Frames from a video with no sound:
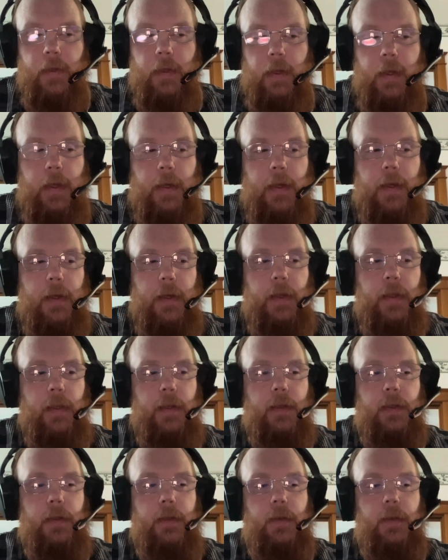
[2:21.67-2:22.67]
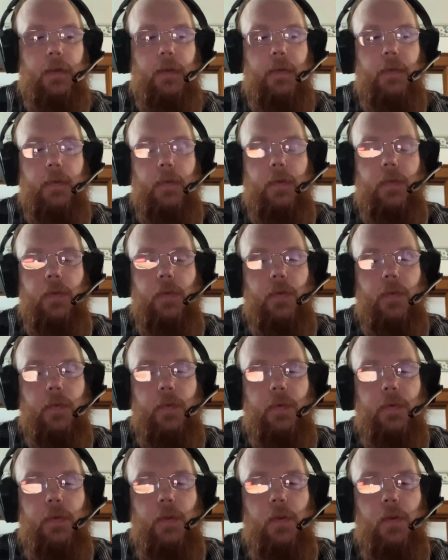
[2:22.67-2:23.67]
And
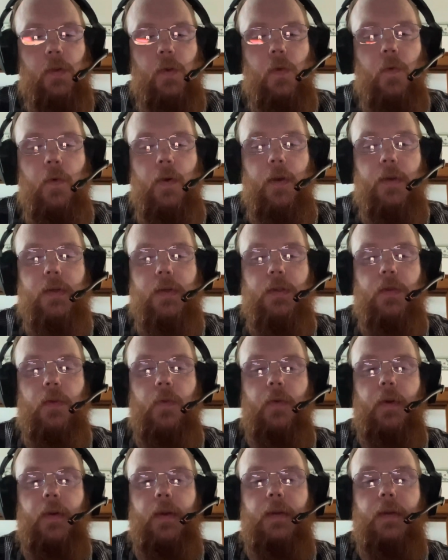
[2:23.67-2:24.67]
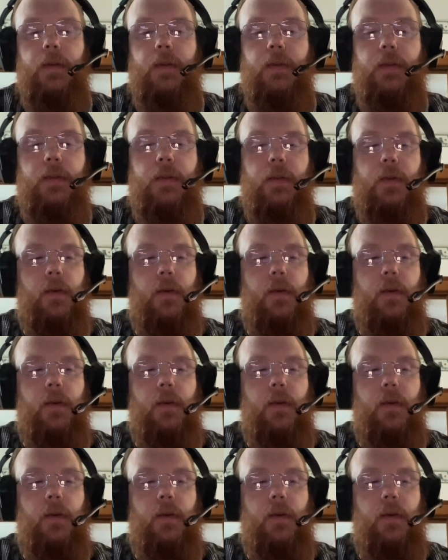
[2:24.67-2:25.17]
the two worst stories,